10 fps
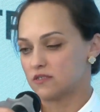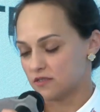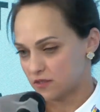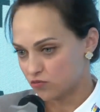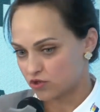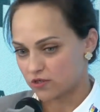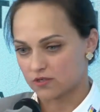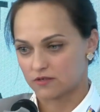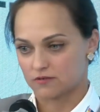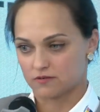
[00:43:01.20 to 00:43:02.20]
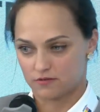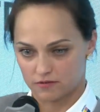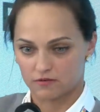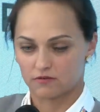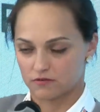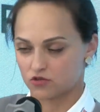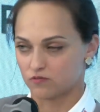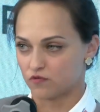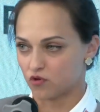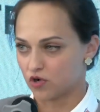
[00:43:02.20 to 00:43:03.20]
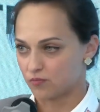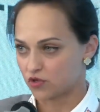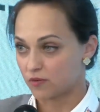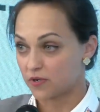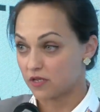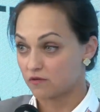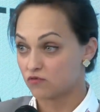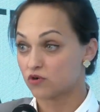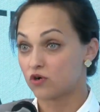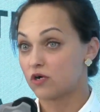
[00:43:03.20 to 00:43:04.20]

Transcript: So since in case